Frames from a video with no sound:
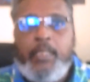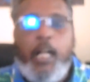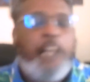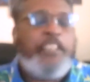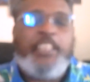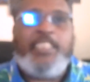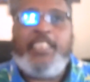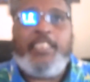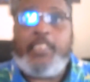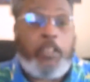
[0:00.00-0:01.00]
all the
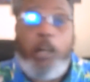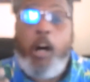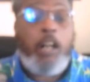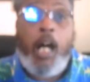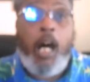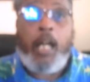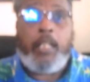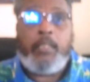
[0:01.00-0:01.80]
diseases, they're all gone.